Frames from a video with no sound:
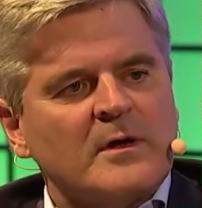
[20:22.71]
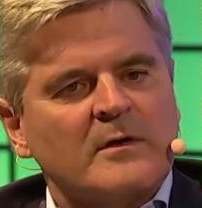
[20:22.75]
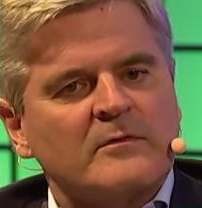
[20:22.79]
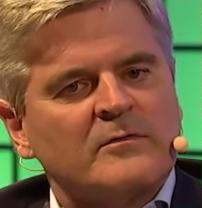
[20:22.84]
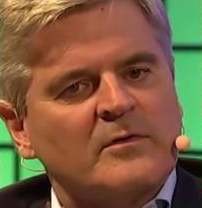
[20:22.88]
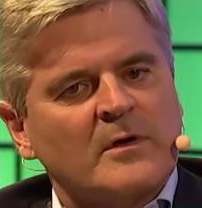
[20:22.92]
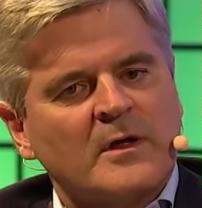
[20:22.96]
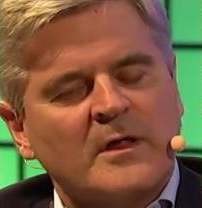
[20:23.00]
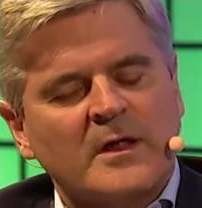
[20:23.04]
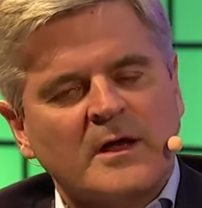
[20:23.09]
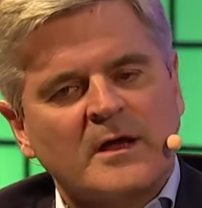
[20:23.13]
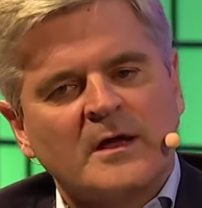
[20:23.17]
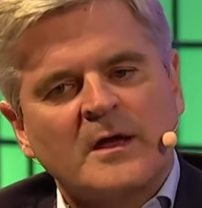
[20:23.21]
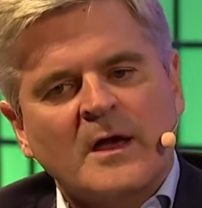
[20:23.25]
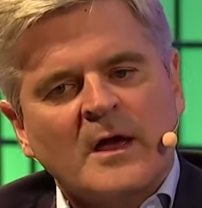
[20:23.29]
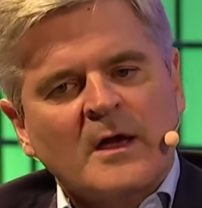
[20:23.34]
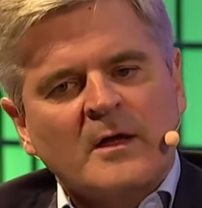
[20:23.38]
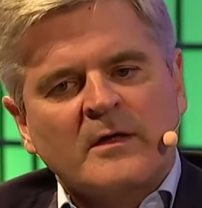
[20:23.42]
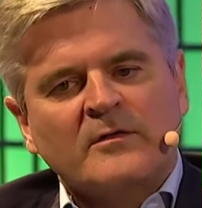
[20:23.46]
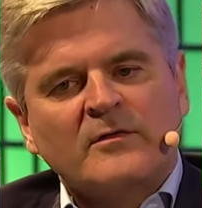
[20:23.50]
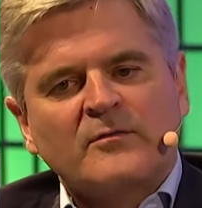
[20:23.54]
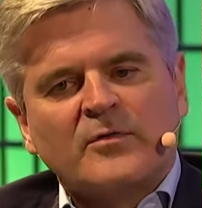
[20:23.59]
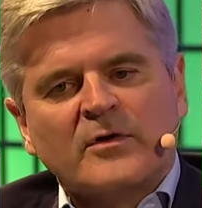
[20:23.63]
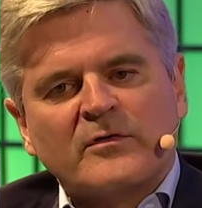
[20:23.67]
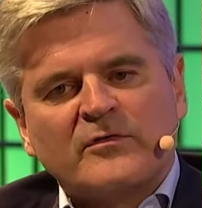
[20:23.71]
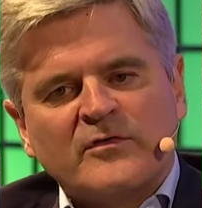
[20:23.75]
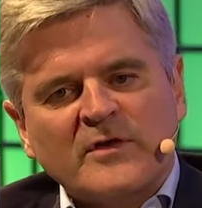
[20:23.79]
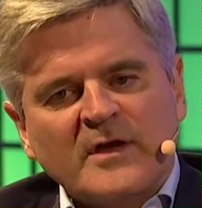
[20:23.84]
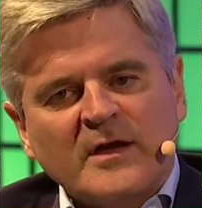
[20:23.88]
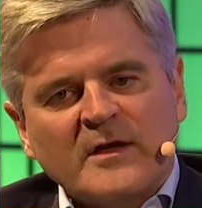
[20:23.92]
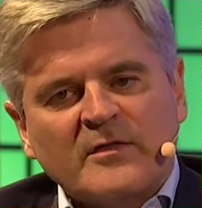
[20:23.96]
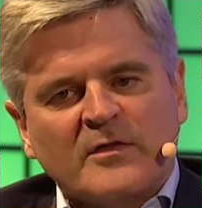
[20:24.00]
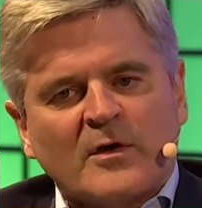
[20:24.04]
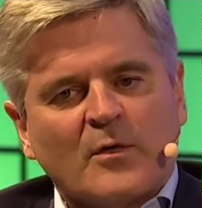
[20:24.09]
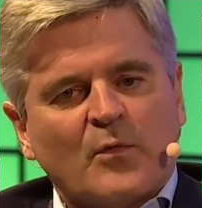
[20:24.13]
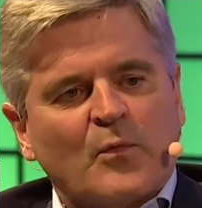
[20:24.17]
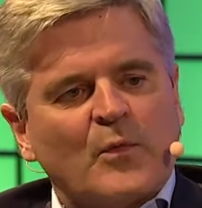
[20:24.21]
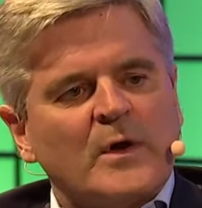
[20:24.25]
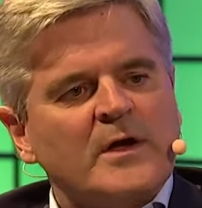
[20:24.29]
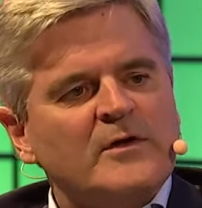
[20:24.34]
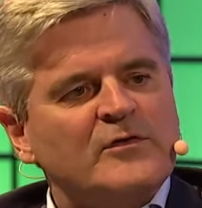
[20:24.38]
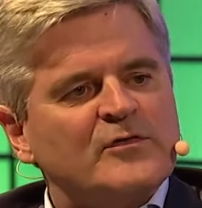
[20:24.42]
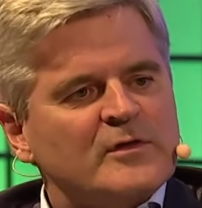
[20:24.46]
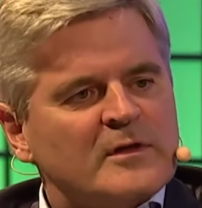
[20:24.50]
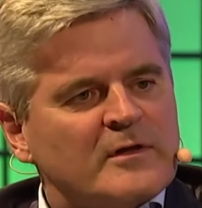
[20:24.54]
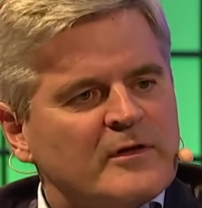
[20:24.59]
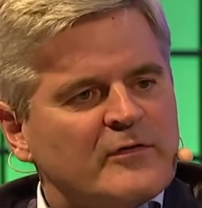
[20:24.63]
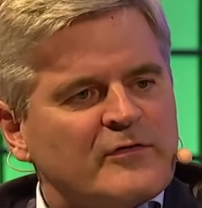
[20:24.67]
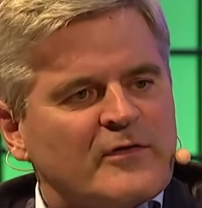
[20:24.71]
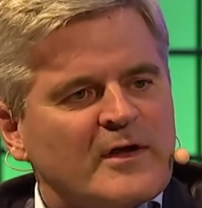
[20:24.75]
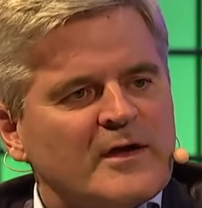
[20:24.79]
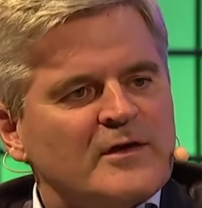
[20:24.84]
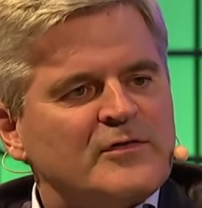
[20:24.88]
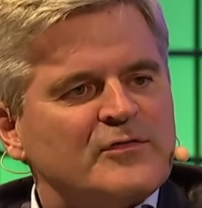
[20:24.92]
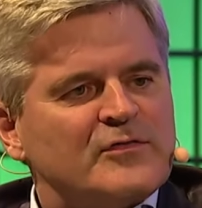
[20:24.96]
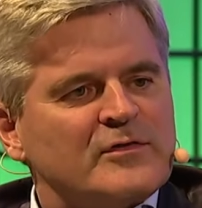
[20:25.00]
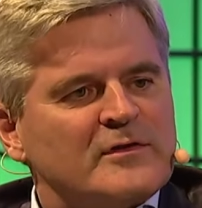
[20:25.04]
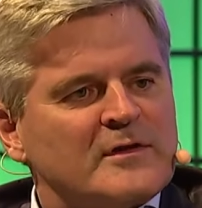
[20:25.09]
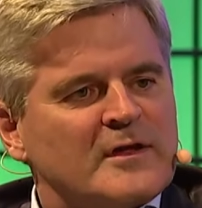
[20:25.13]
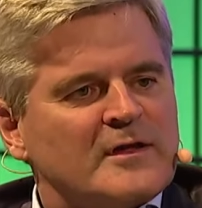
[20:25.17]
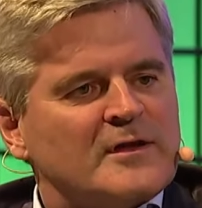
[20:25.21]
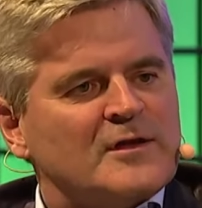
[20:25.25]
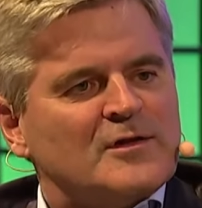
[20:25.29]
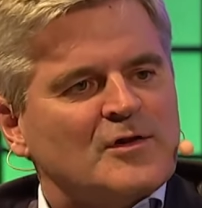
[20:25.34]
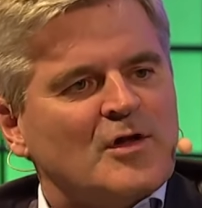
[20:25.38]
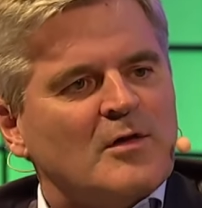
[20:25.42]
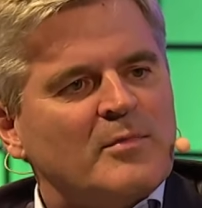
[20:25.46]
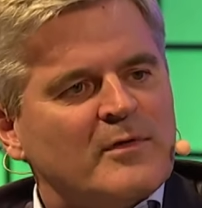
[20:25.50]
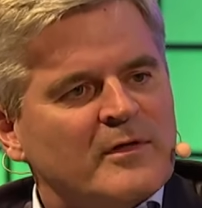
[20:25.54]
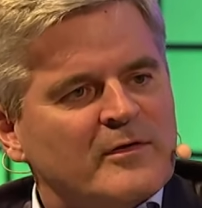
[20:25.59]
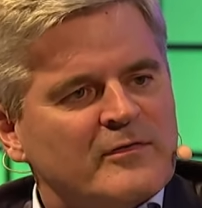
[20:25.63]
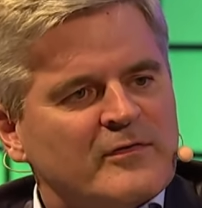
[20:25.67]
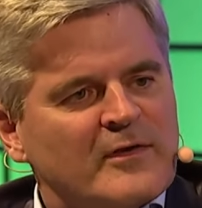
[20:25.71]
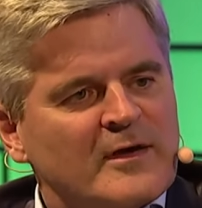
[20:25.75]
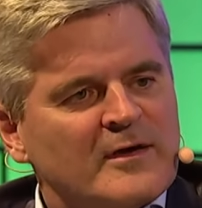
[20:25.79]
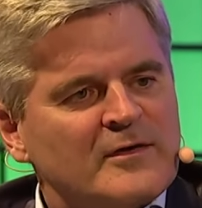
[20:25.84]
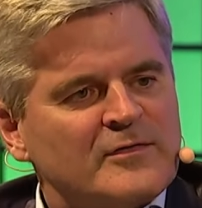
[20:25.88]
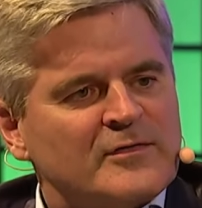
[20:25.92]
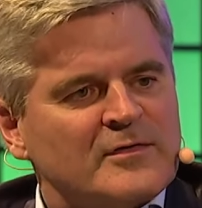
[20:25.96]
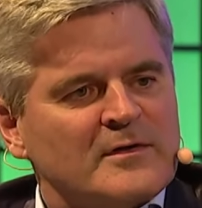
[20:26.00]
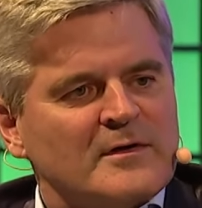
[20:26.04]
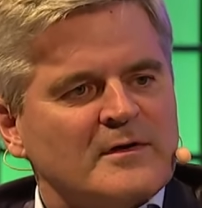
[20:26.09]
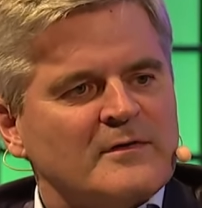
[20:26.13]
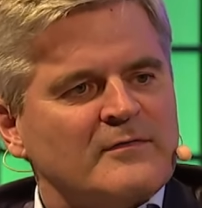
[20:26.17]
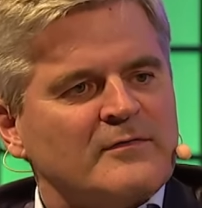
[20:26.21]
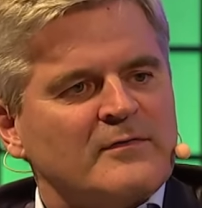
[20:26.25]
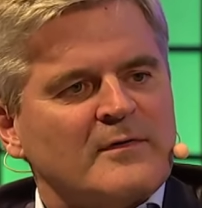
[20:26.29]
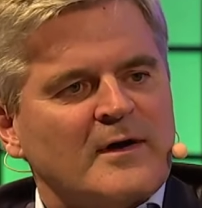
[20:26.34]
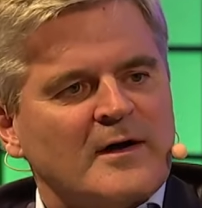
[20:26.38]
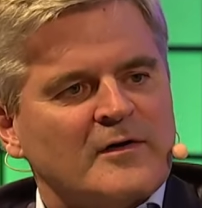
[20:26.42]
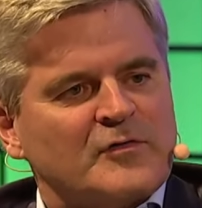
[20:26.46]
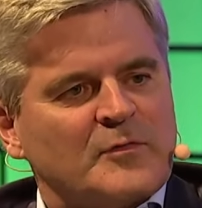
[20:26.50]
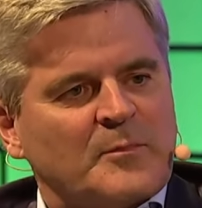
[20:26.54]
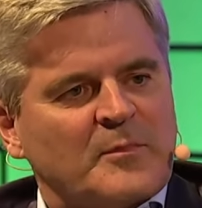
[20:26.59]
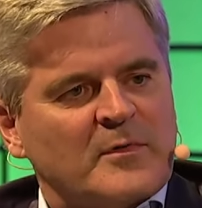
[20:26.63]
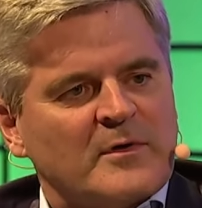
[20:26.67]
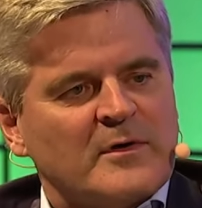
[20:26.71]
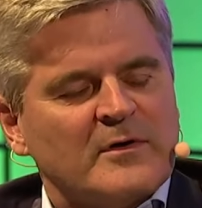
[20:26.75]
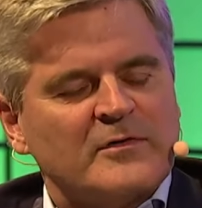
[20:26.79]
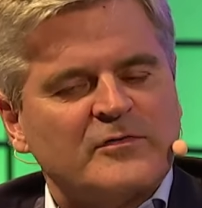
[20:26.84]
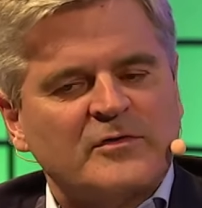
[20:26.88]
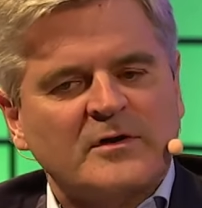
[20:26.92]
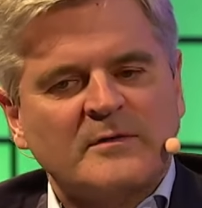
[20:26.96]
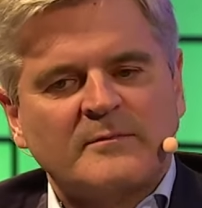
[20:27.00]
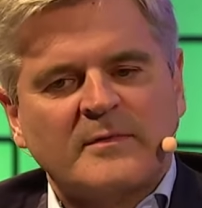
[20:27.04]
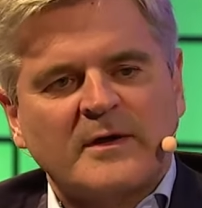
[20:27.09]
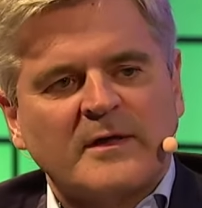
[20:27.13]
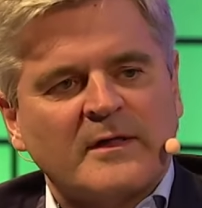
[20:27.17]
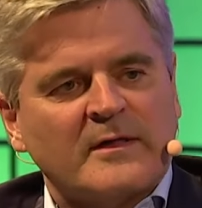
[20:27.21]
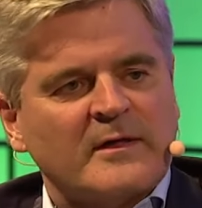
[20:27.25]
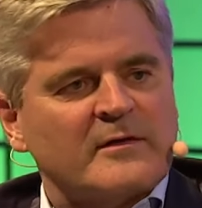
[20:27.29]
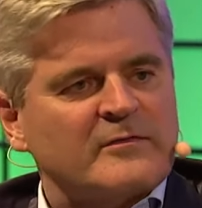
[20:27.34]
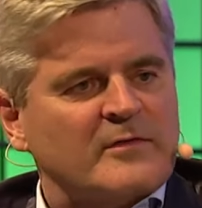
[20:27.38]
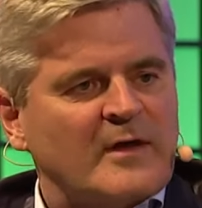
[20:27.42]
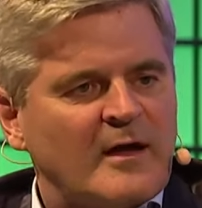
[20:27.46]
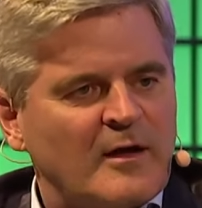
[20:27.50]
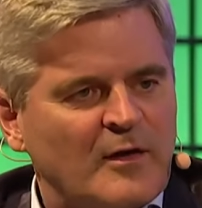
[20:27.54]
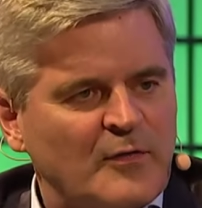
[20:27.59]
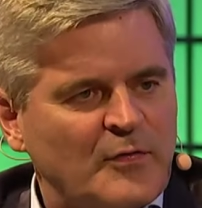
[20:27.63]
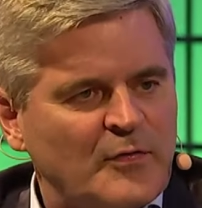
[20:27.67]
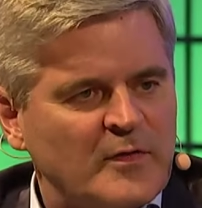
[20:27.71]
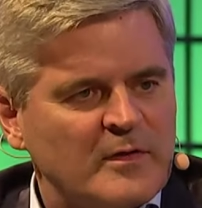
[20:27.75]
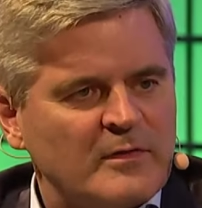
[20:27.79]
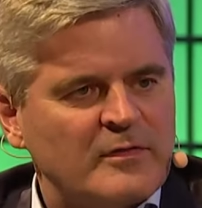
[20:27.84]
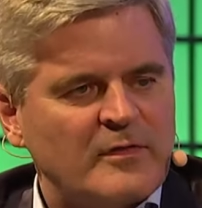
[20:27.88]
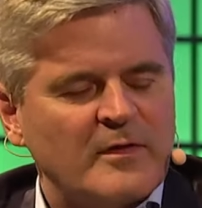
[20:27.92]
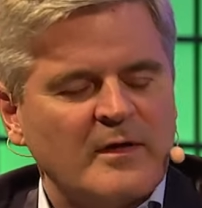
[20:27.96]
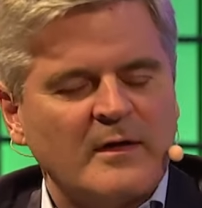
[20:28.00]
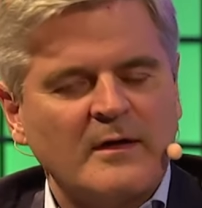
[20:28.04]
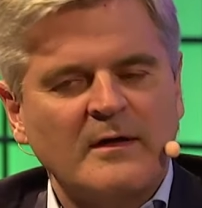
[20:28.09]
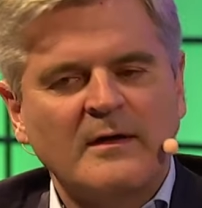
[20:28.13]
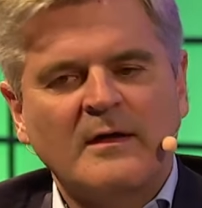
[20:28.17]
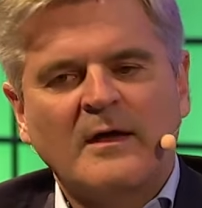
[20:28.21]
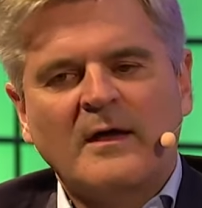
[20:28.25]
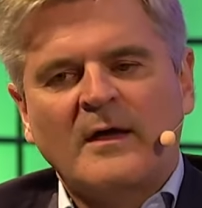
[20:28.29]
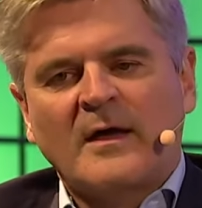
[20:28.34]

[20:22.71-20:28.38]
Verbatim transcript: So I think we're seeing the regionalization and globalization of entrepreneurship. I think that's a healthy thing.